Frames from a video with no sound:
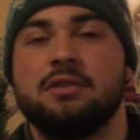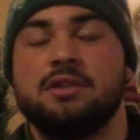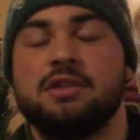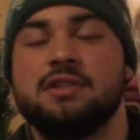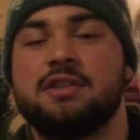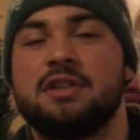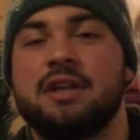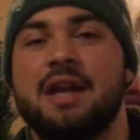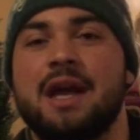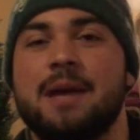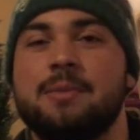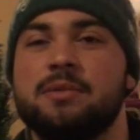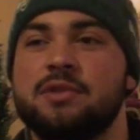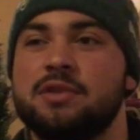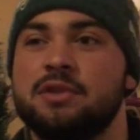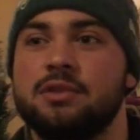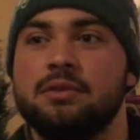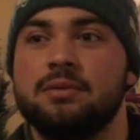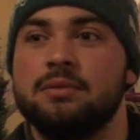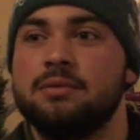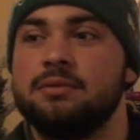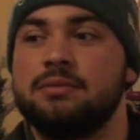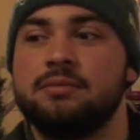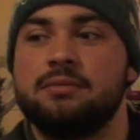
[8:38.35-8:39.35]
Just an
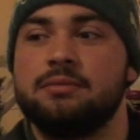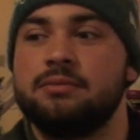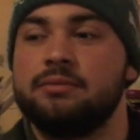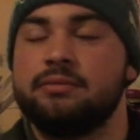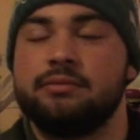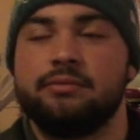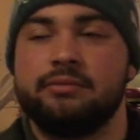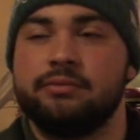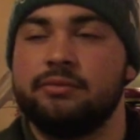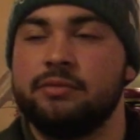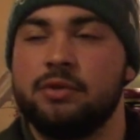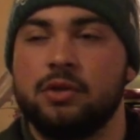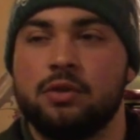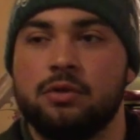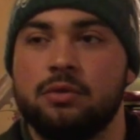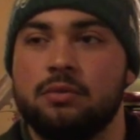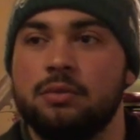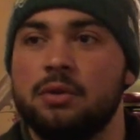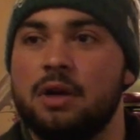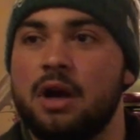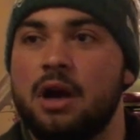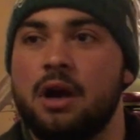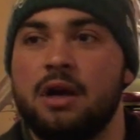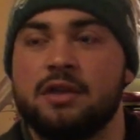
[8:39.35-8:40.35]
absolute
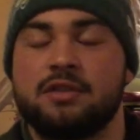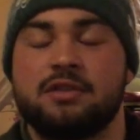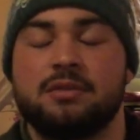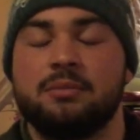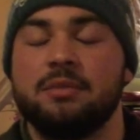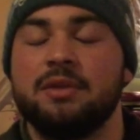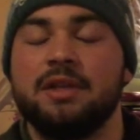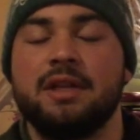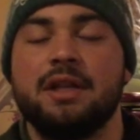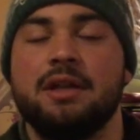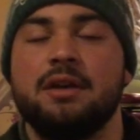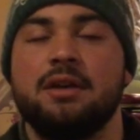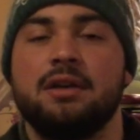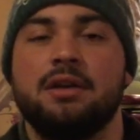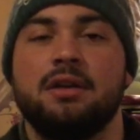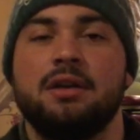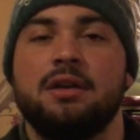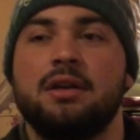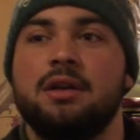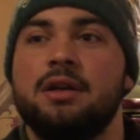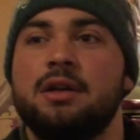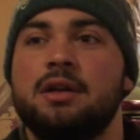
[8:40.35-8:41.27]
awesome leader,